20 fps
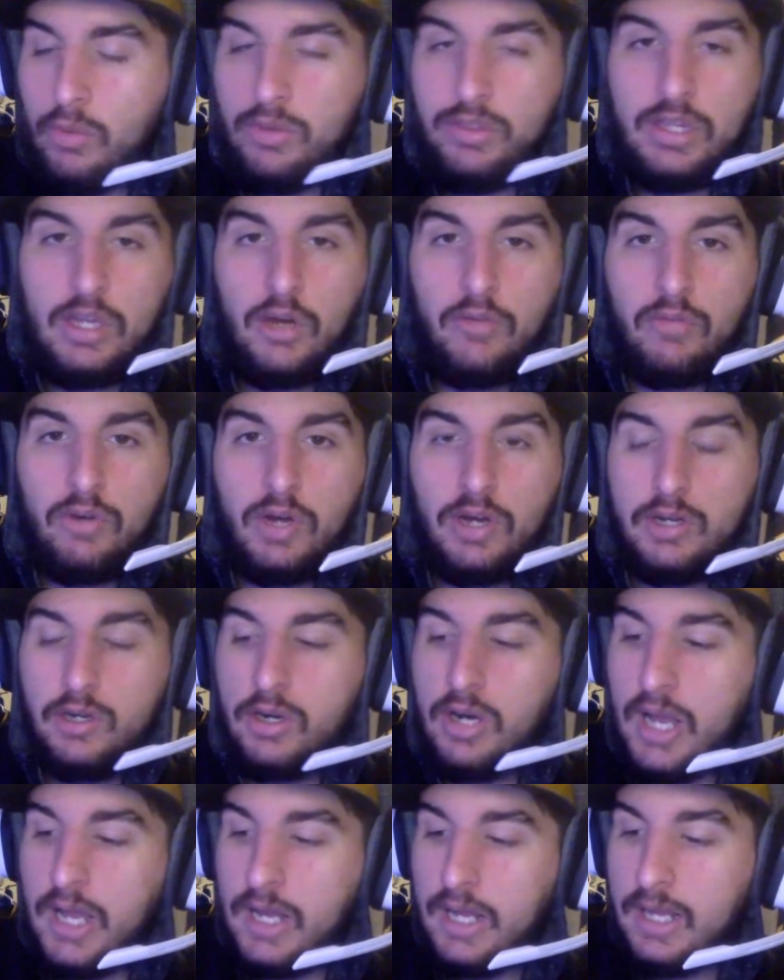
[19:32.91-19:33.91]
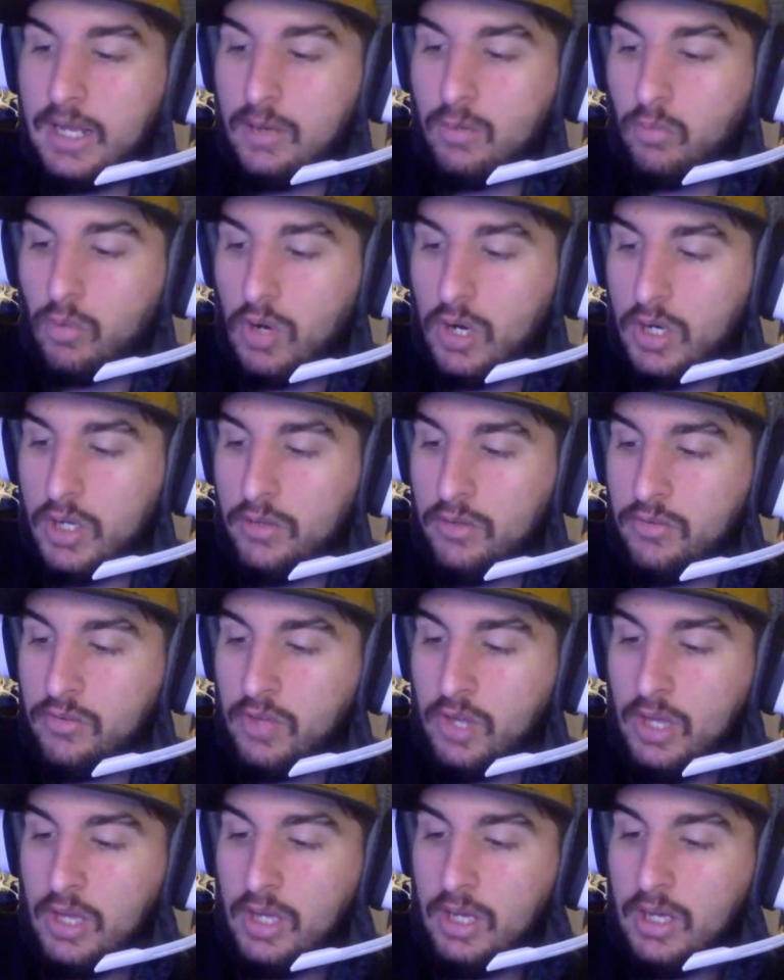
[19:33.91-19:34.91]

with the over-under at 8 runs.